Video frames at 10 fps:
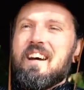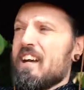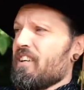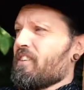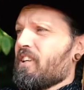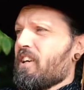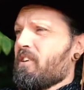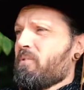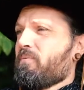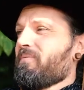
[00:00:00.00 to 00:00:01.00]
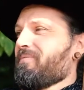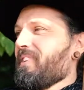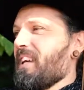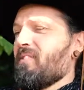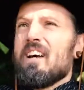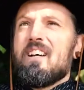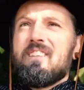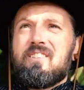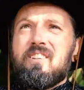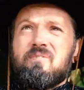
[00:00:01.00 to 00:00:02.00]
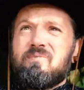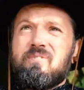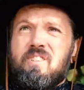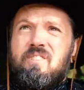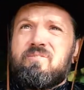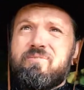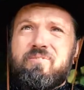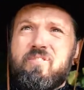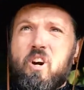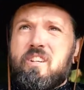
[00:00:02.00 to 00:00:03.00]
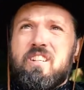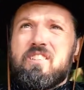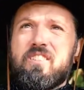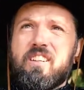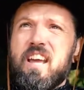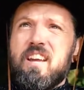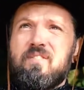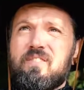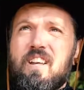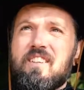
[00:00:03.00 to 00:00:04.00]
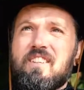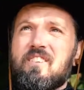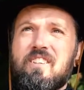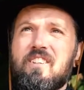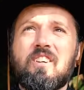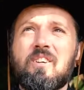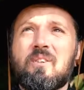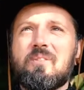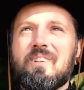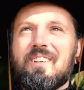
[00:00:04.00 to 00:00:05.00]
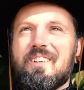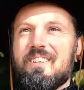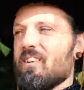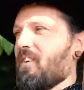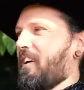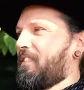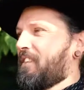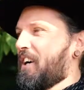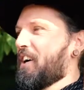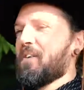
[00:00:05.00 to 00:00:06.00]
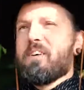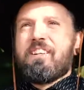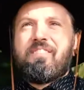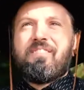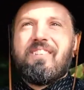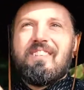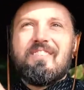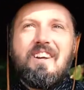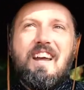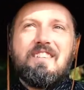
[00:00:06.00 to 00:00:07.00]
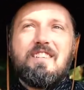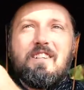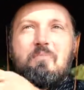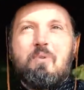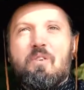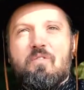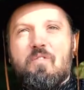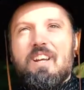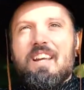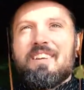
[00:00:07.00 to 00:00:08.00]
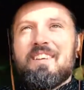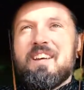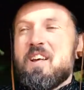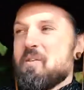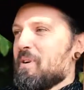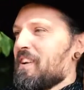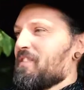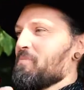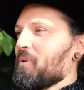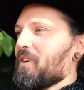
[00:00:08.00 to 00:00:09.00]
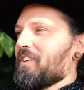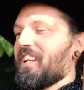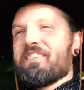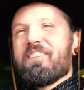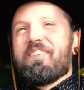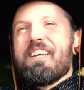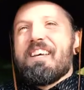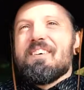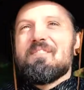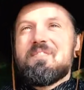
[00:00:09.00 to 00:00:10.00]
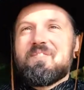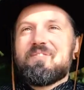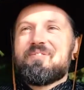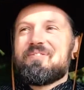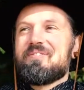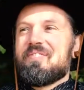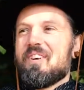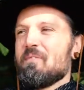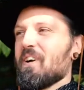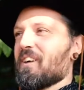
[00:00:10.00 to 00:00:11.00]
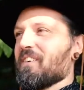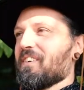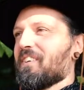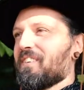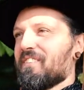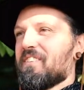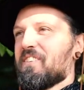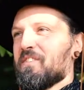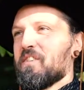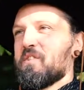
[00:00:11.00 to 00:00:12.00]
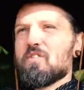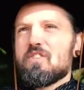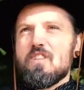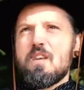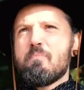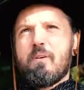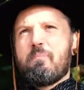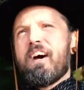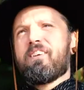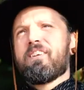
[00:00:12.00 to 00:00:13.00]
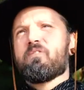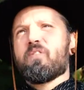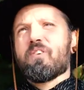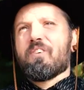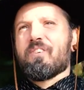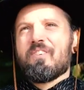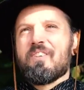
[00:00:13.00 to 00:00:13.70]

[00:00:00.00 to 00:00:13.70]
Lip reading: I don't go, well, there's darkness to life, nothing you can do. No, I will go and try and set the bird free. But if the bird doesn't live, I'm not going to, lose sleep about it for